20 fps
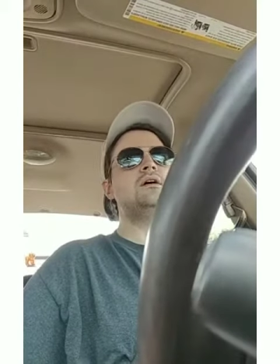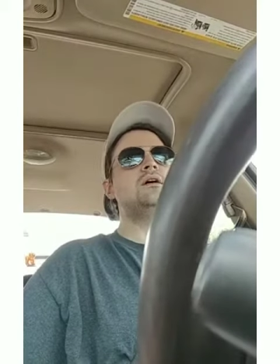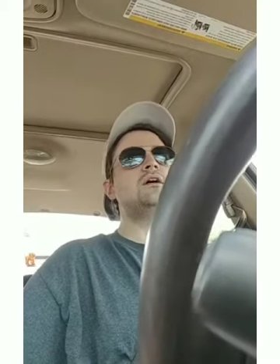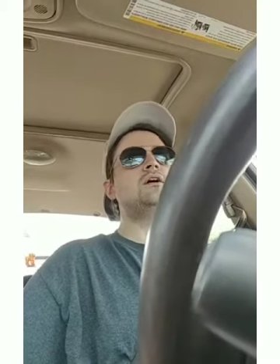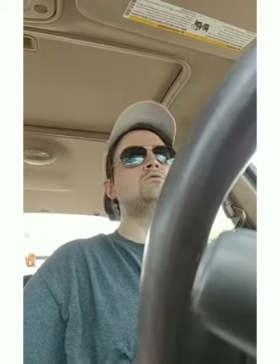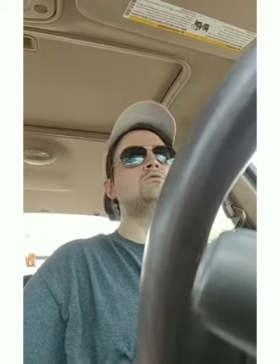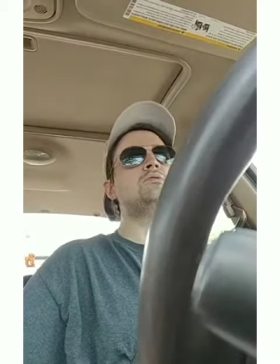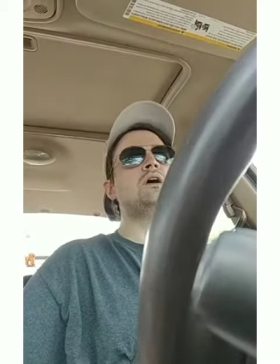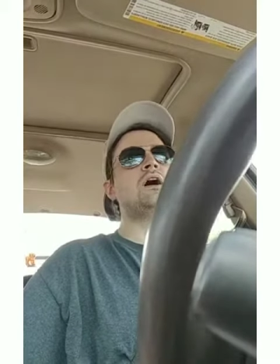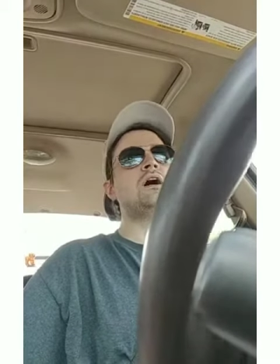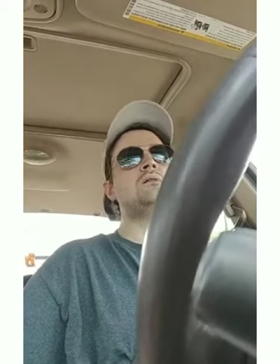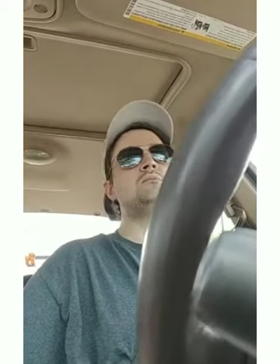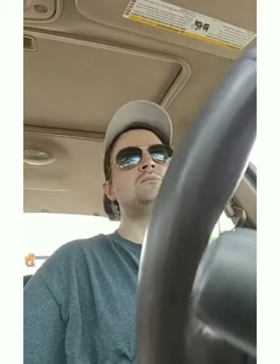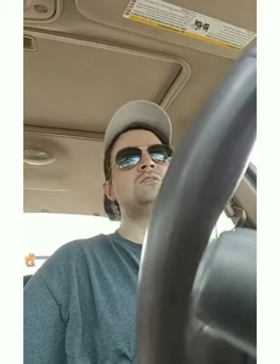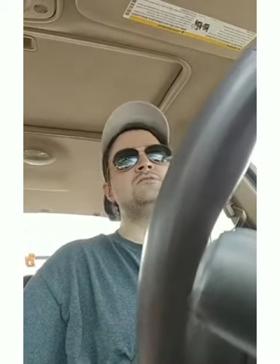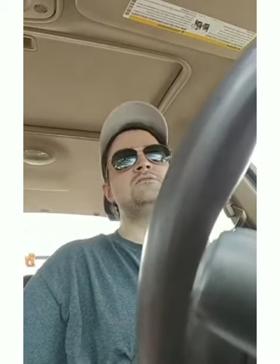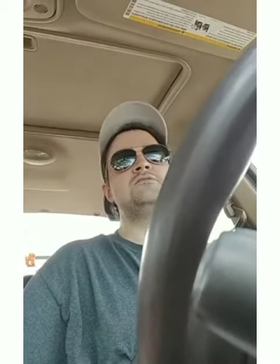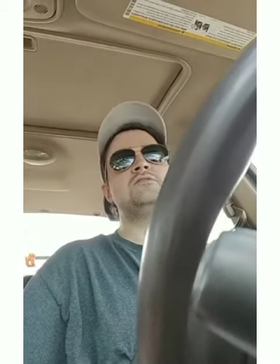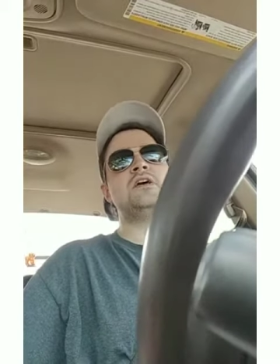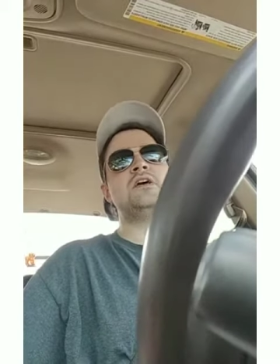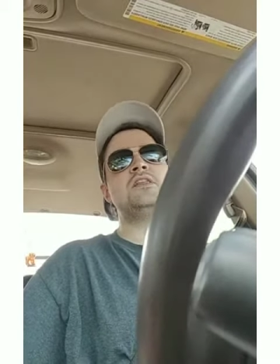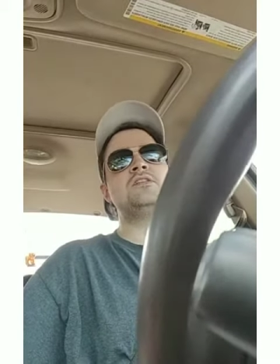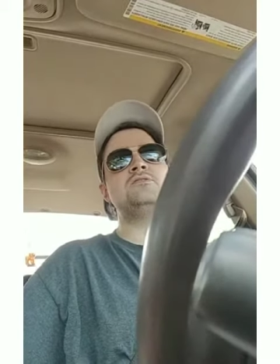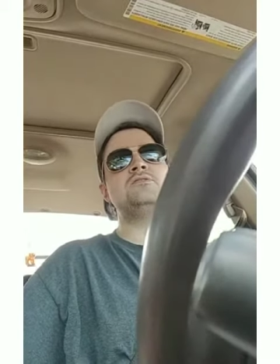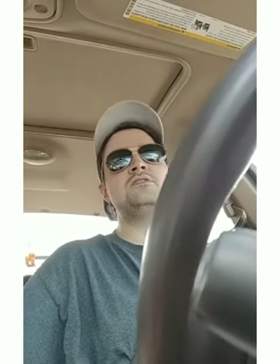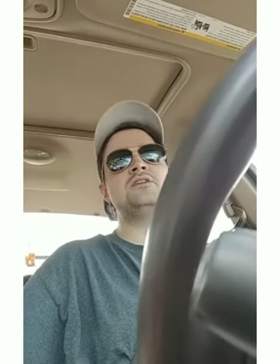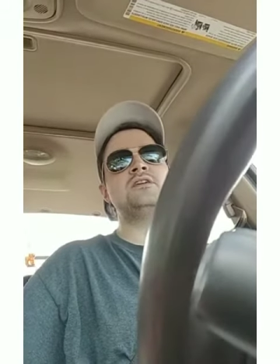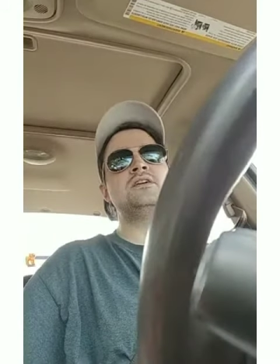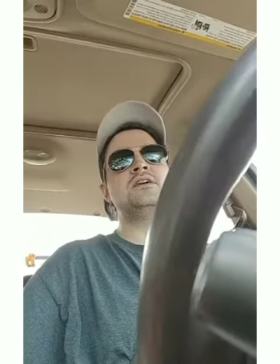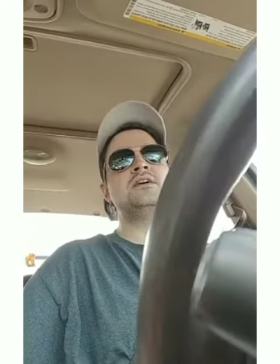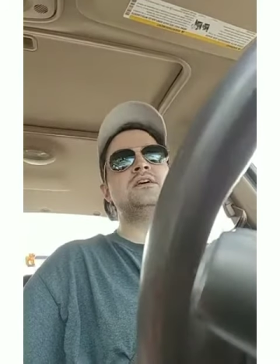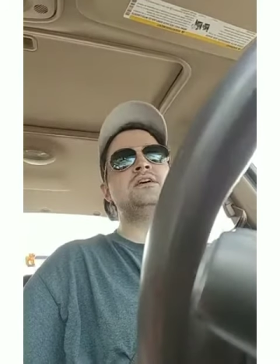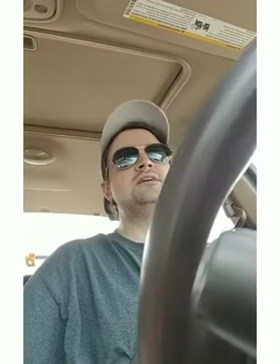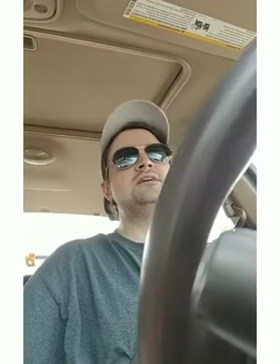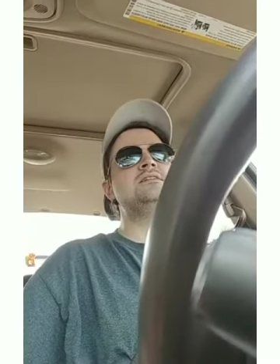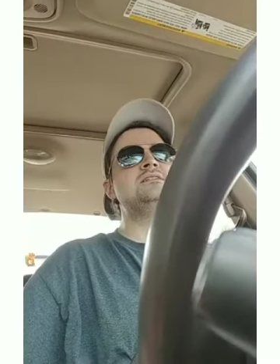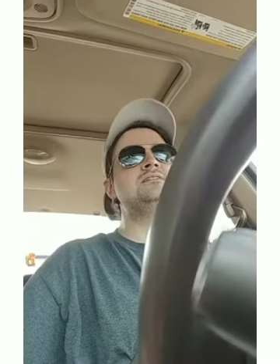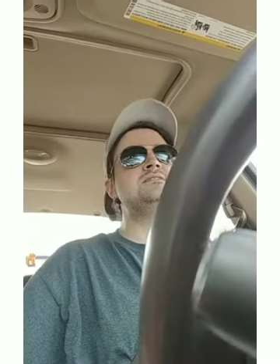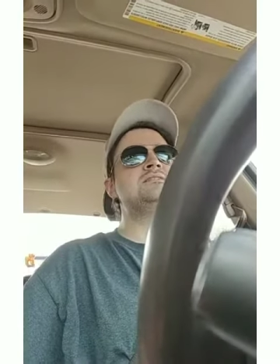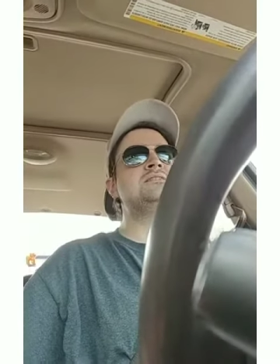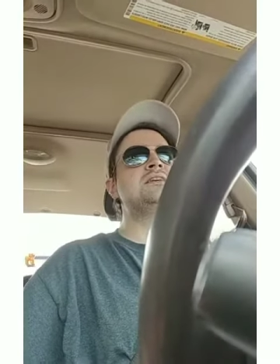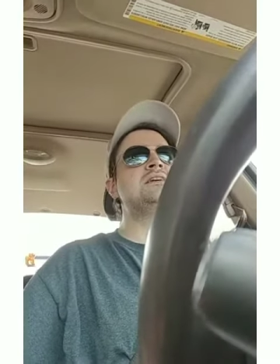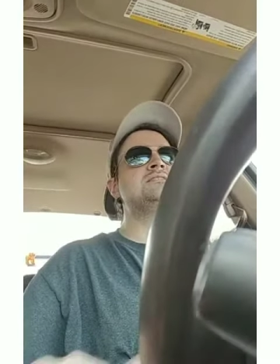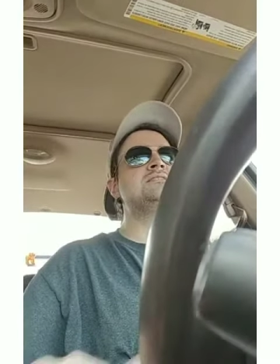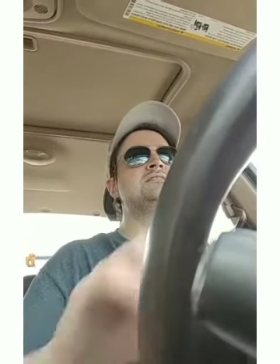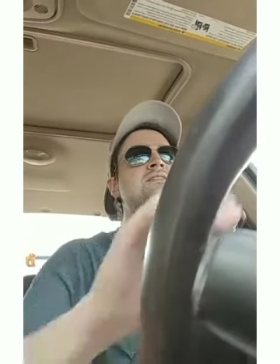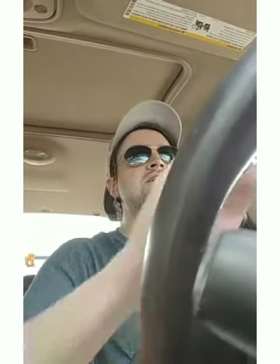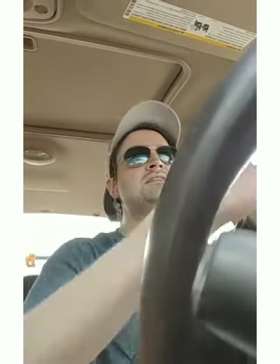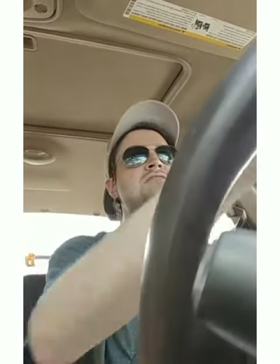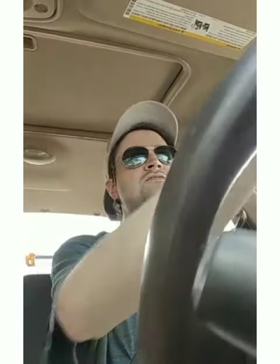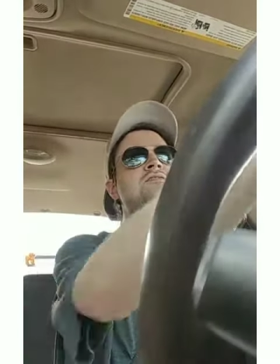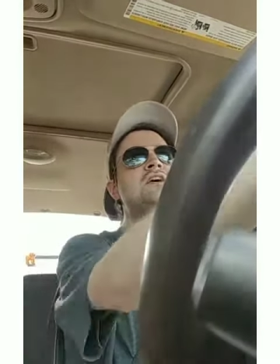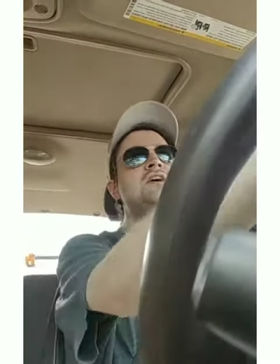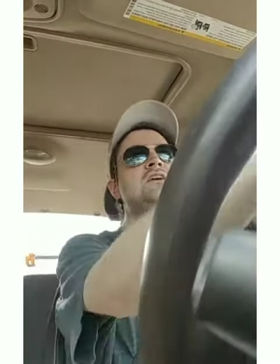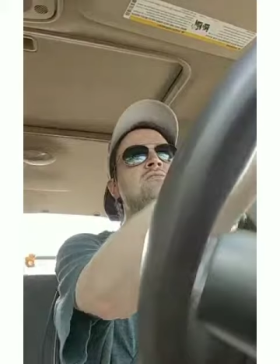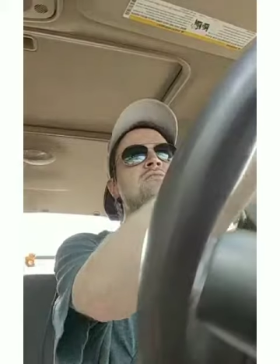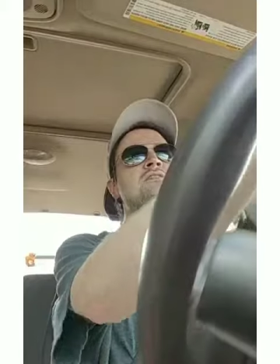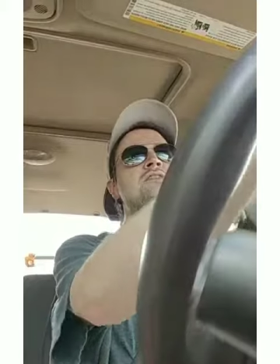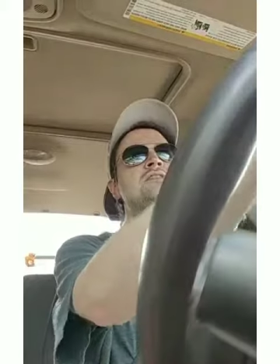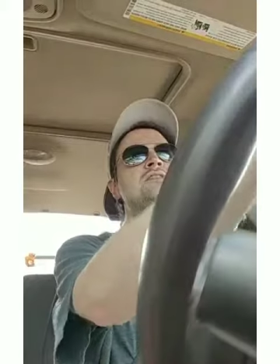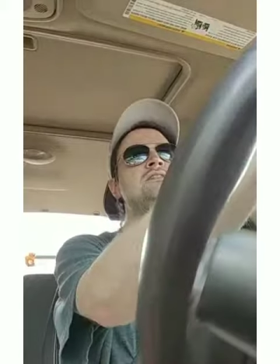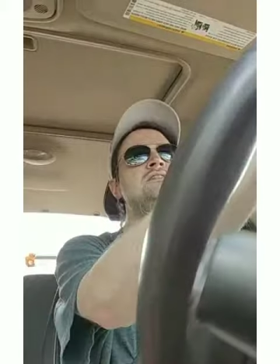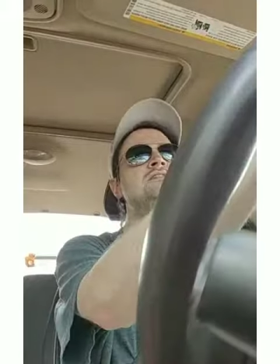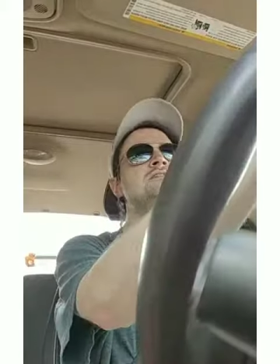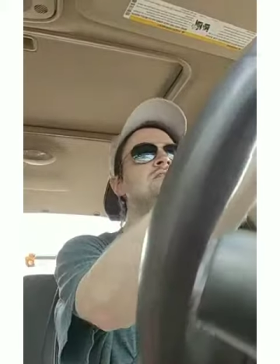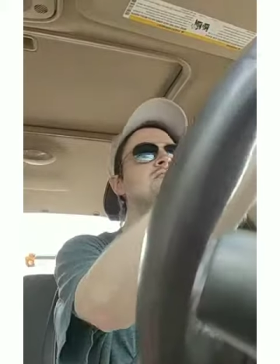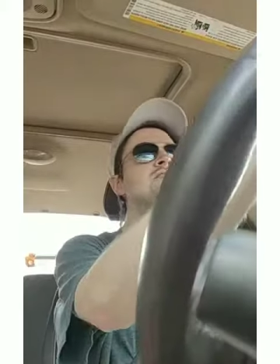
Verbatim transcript: A robin feathering his nest has very little